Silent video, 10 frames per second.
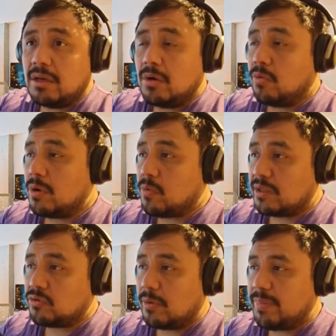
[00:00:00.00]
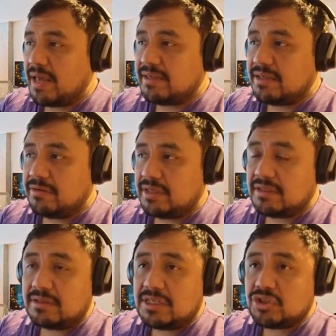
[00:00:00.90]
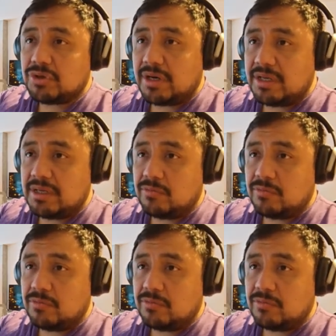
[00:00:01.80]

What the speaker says: We want to apply here in the dictionary,